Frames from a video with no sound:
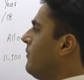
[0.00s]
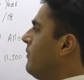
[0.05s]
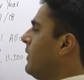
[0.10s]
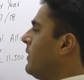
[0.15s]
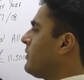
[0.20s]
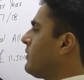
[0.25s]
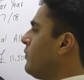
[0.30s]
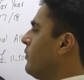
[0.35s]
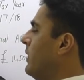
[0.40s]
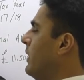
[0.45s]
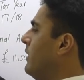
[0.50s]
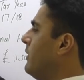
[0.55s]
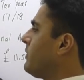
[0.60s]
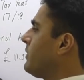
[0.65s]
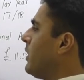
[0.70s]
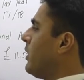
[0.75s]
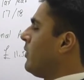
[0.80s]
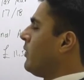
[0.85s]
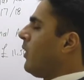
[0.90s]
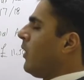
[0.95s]
first we
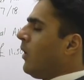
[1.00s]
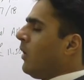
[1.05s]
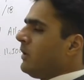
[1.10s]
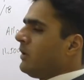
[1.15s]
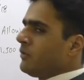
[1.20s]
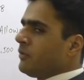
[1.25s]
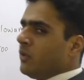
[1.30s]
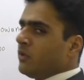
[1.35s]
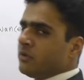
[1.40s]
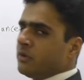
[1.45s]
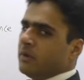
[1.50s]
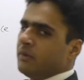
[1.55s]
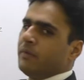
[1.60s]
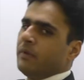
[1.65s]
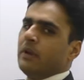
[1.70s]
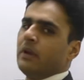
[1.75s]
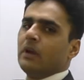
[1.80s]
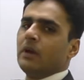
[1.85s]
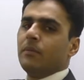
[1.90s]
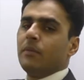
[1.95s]
list down all the sources
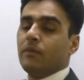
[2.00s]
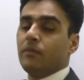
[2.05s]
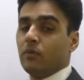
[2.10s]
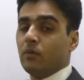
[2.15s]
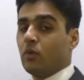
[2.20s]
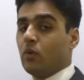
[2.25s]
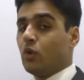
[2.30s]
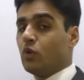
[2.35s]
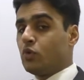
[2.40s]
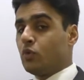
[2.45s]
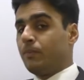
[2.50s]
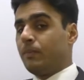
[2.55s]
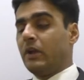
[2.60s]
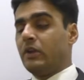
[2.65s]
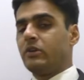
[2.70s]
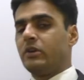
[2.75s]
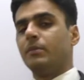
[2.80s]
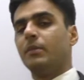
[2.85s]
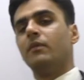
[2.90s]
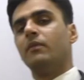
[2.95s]
of income. If you go to
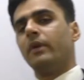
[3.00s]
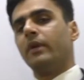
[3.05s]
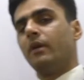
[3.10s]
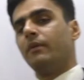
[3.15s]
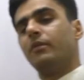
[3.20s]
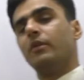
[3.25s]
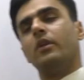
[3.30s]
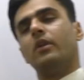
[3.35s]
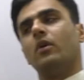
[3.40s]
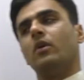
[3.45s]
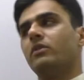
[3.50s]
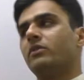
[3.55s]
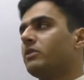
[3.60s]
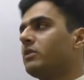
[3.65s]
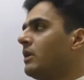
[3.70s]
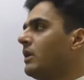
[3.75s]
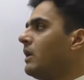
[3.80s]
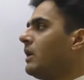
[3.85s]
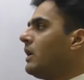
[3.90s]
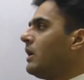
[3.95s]
page number 1 of your
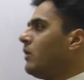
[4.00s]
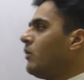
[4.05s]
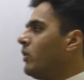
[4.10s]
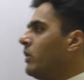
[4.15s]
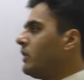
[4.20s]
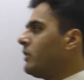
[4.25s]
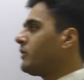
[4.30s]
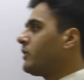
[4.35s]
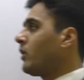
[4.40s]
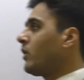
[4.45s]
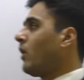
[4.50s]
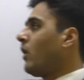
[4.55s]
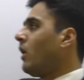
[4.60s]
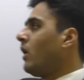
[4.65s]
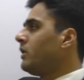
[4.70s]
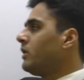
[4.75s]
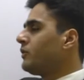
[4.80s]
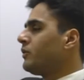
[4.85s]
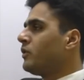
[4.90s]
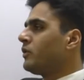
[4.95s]
notes, we list down
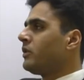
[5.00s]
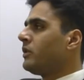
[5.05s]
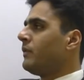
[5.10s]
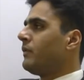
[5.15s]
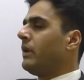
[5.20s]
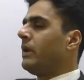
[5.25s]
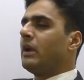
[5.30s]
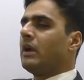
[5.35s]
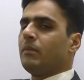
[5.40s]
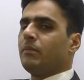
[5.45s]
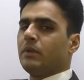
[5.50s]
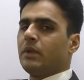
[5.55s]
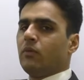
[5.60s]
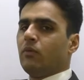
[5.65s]
all the sources of income.